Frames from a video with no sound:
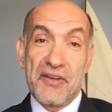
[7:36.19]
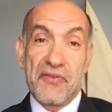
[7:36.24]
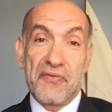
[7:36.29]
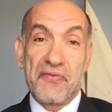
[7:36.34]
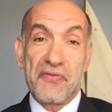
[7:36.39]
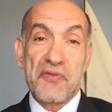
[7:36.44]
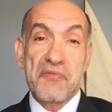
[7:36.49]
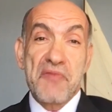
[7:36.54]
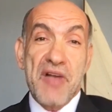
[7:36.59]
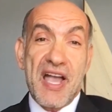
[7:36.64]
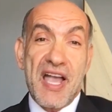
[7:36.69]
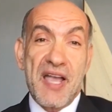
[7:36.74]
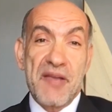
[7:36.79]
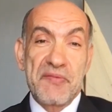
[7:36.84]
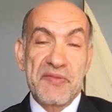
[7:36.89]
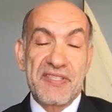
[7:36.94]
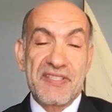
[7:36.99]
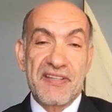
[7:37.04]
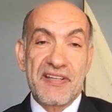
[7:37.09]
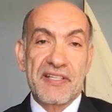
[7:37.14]
from
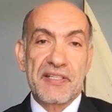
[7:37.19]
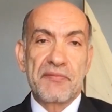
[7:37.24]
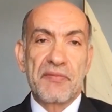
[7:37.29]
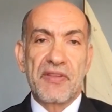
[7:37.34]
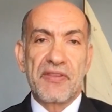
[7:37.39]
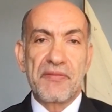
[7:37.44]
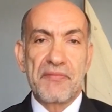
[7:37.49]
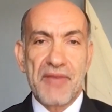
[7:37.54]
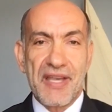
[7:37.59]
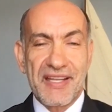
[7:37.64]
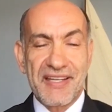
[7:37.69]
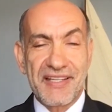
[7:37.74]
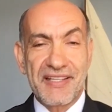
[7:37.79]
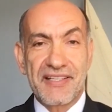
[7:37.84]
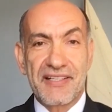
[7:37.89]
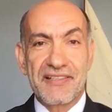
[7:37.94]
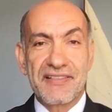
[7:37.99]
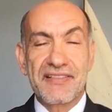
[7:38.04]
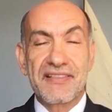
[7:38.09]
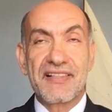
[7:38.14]
abstract
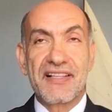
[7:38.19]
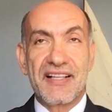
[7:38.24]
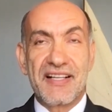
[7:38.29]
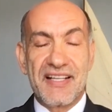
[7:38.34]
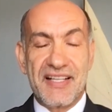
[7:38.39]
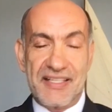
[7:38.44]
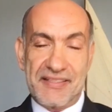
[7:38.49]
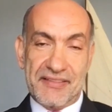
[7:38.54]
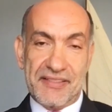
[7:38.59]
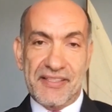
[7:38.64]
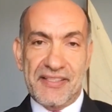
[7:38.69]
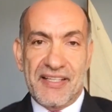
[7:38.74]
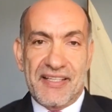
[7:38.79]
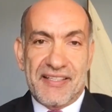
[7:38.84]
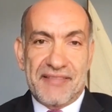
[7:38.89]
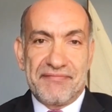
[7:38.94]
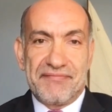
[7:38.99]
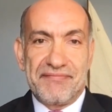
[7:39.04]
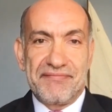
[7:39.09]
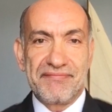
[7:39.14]
mathematical
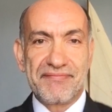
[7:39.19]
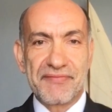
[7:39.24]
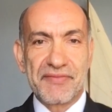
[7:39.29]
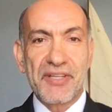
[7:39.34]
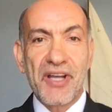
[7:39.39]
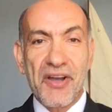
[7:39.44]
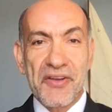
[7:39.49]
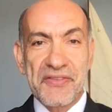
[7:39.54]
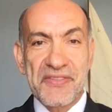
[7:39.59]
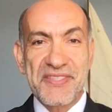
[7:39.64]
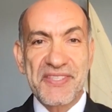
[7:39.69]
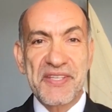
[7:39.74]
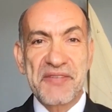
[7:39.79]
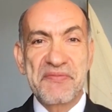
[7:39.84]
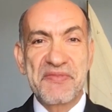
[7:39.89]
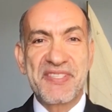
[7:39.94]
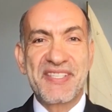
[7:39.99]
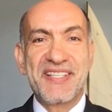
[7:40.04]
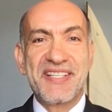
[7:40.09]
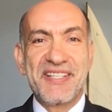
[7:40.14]
uh,
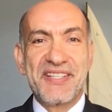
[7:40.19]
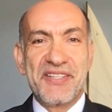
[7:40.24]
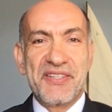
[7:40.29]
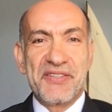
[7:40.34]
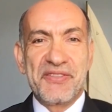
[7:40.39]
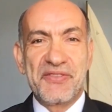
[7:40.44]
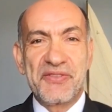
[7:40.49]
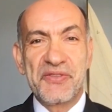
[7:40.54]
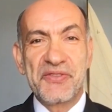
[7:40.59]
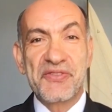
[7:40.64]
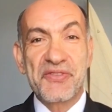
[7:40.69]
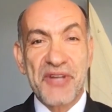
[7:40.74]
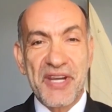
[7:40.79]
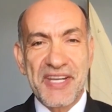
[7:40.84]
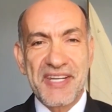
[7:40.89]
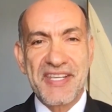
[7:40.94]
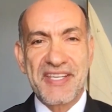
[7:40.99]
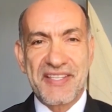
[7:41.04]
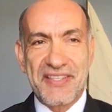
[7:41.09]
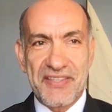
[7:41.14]
concepts to
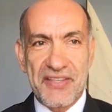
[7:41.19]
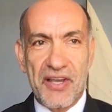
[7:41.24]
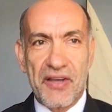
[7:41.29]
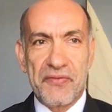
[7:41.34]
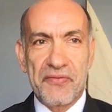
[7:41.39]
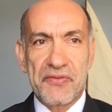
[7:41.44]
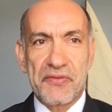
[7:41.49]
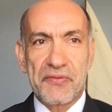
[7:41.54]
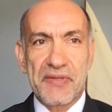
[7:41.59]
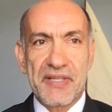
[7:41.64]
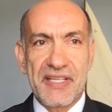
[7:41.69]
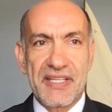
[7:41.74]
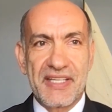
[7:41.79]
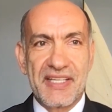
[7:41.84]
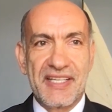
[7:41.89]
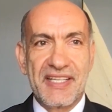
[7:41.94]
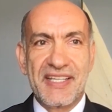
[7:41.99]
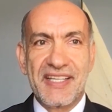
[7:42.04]
training software,